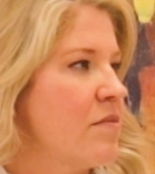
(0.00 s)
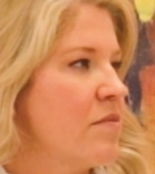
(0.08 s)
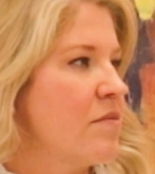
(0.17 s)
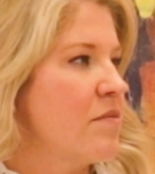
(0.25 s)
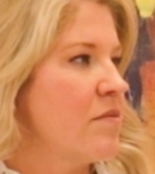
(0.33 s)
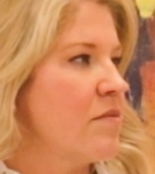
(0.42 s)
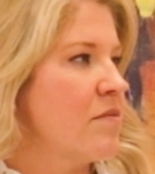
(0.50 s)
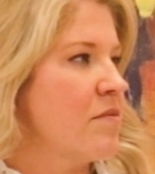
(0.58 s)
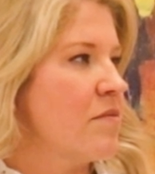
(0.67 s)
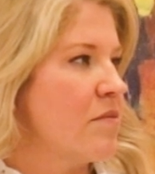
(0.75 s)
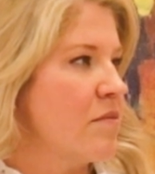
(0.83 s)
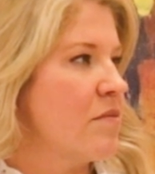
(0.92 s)

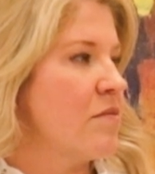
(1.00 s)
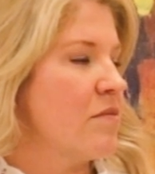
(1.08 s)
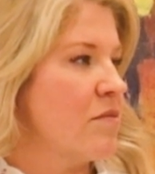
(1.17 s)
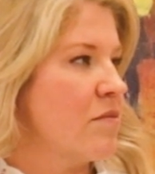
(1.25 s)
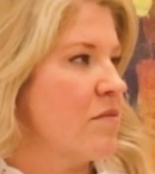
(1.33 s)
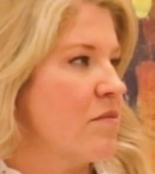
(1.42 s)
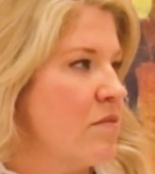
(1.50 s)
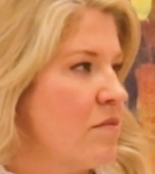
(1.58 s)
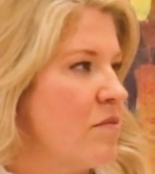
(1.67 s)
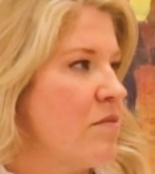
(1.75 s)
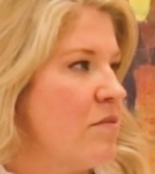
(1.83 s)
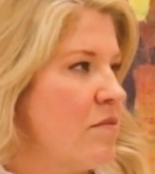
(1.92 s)

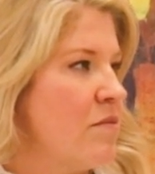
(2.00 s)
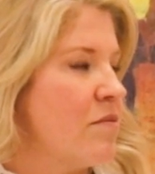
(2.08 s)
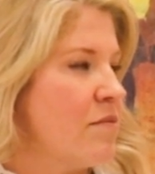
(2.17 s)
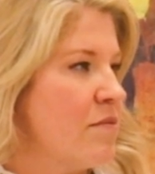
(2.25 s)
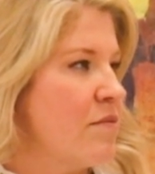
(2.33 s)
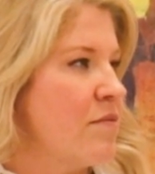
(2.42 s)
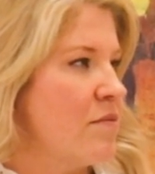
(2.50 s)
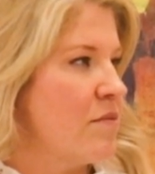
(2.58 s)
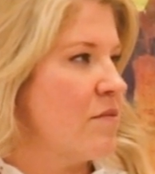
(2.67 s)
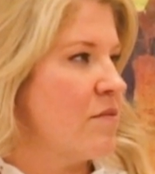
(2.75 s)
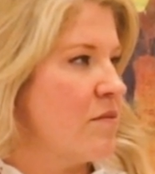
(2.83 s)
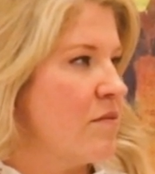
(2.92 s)

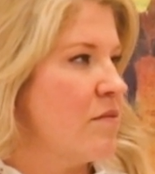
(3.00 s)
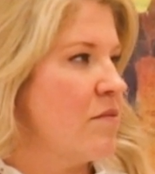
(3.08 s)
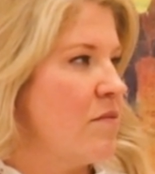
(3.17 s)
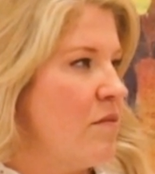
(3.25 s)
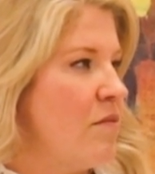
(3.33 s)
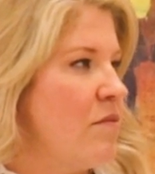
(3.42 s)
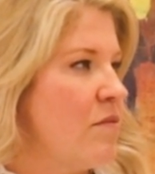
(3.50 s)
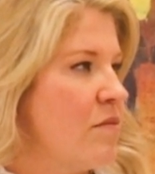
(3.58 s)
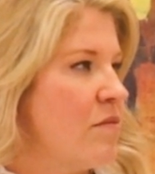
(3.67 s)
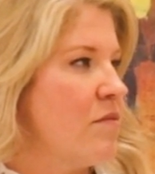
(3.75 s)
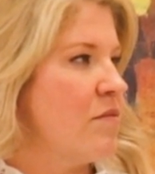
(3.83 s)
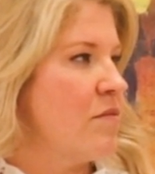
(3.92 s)
This person isn't speaking.